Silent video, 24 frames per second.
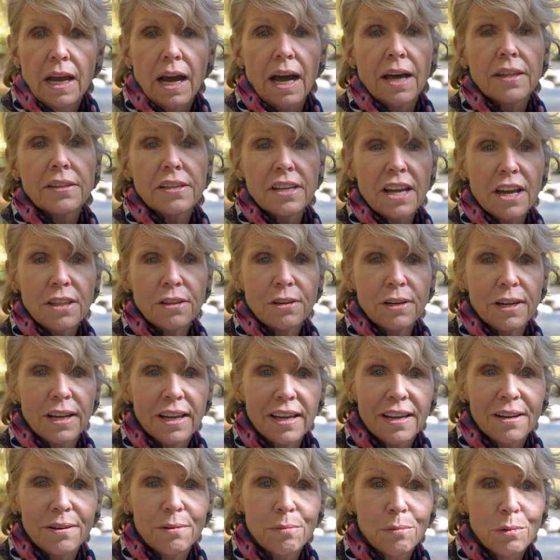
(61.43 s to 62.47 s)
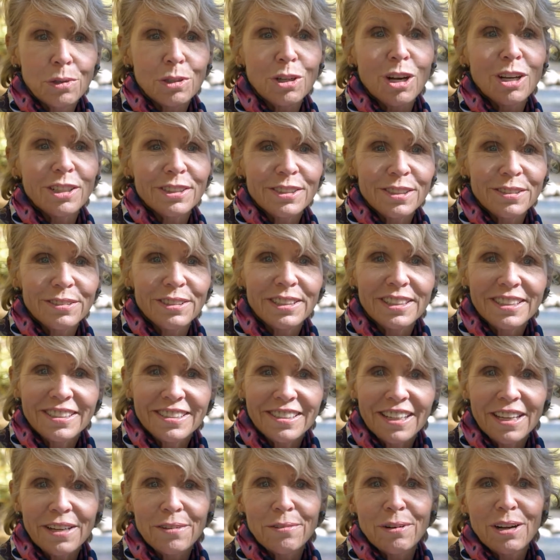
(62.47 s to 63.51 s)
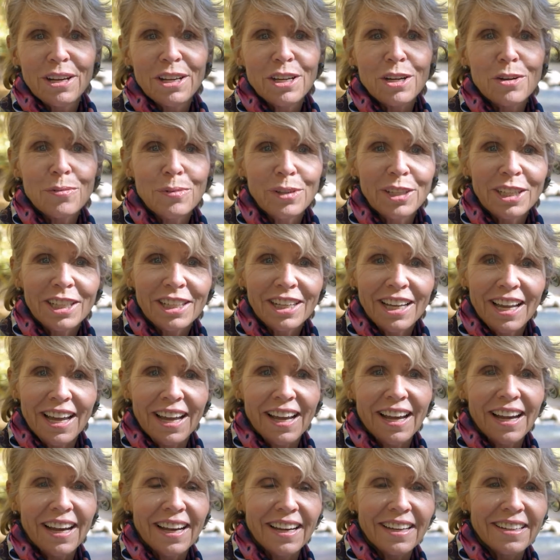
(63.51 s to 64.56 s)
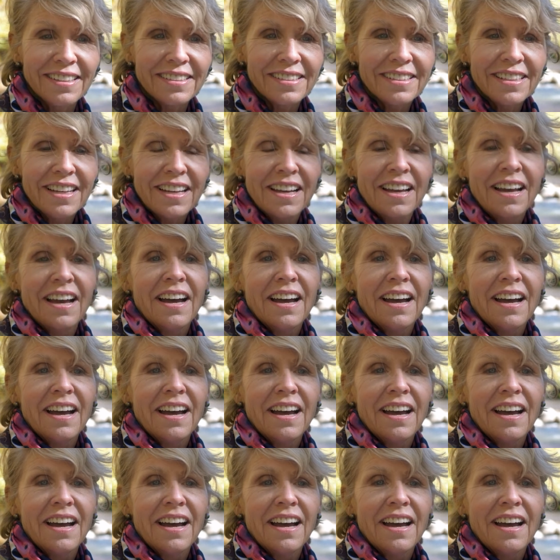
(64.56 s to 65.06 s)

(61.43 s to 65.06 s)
On the other hand, we're also in the state of Wyoming, and